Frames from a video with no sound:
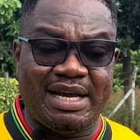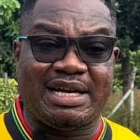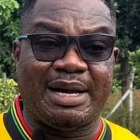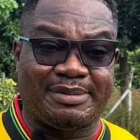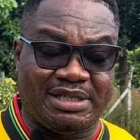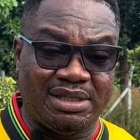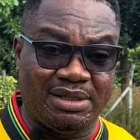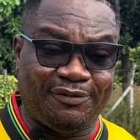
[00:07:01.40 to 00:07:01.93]

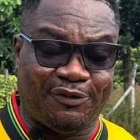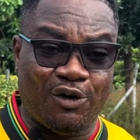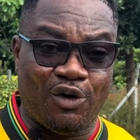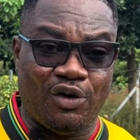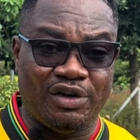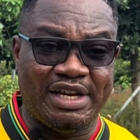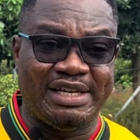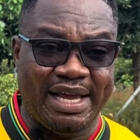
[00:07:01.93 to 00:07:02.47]
captain
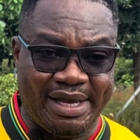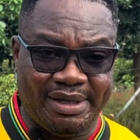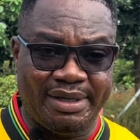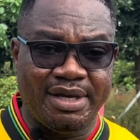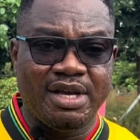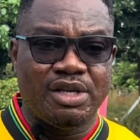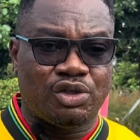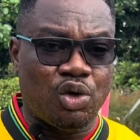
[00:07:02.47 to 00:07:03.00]
for the day.
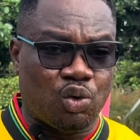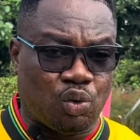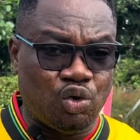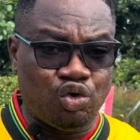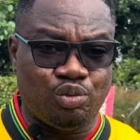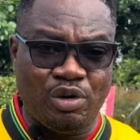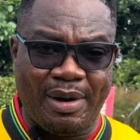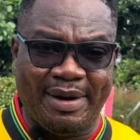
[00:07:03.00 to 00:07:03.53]
So
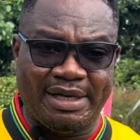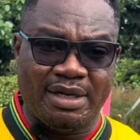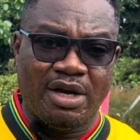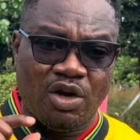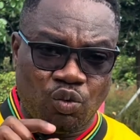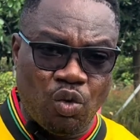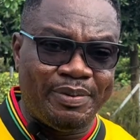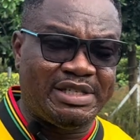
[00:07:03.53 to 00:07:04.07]
Kudus Mohammed
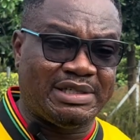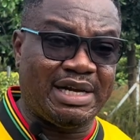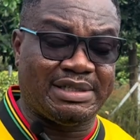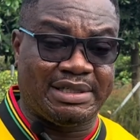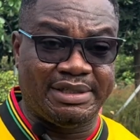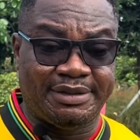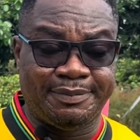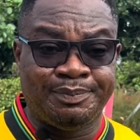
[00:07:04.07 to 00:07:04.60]
will be
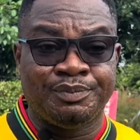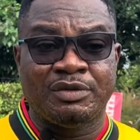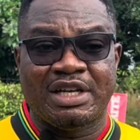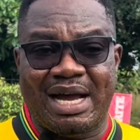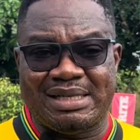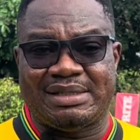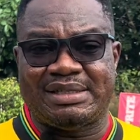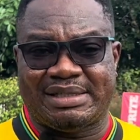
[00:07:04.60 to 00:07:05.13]
starting
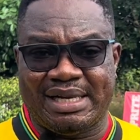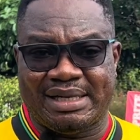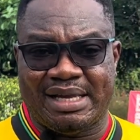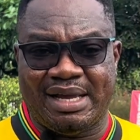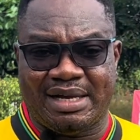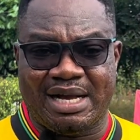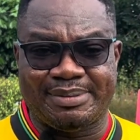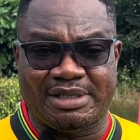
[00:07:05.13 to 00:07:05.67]
as
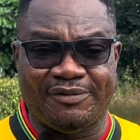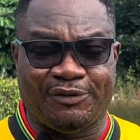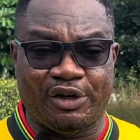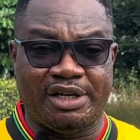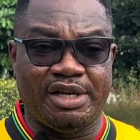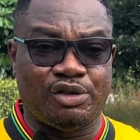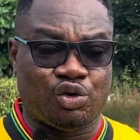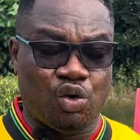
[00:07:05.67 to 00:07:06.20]
the captain for
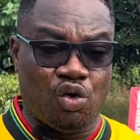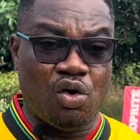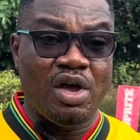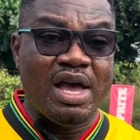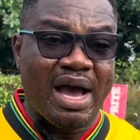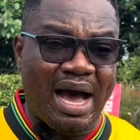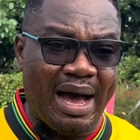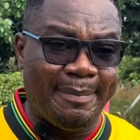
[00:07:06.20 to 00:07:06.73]
the day. So
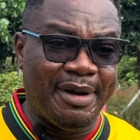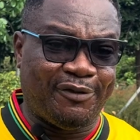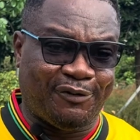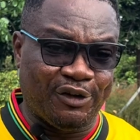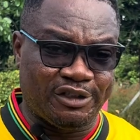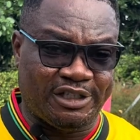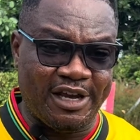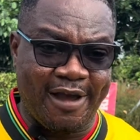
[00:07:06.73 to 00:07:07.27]
our
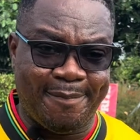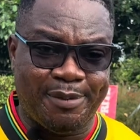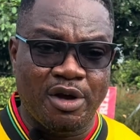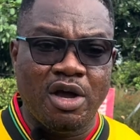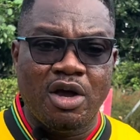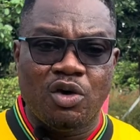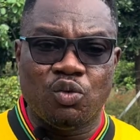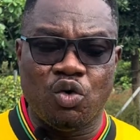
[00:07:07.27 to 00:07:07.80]
midfield shape
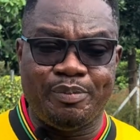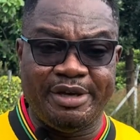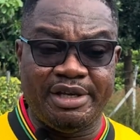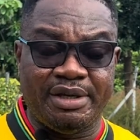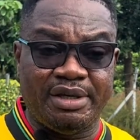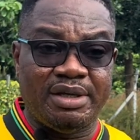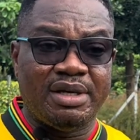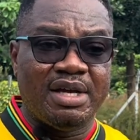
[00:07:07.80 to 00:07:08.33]
will
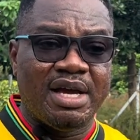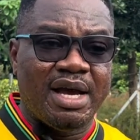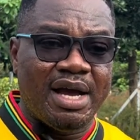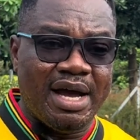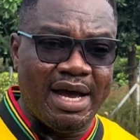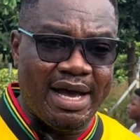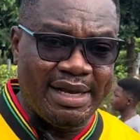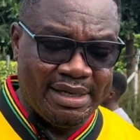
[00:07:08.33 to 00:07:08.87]
be
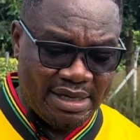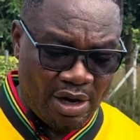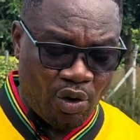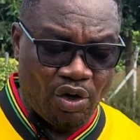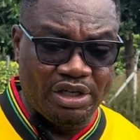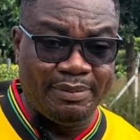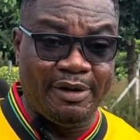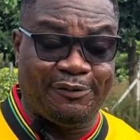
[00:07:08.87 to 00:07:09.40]
the
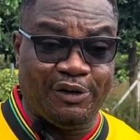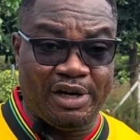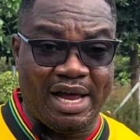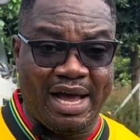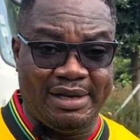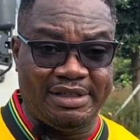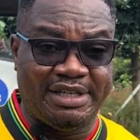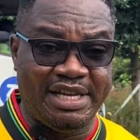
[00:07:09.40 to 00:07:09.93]
holding
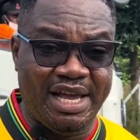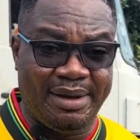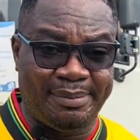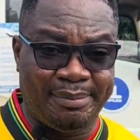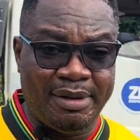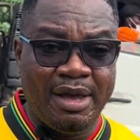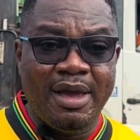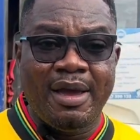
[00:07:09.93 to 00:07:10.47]
midfielder
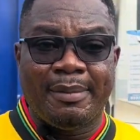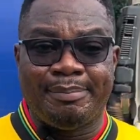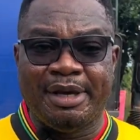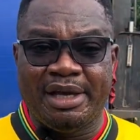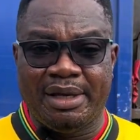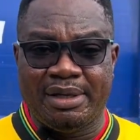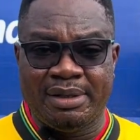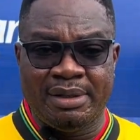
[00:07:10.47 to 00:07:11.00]
DM
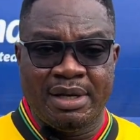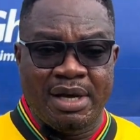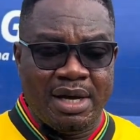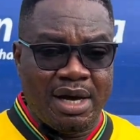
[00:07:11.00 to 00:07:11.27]
being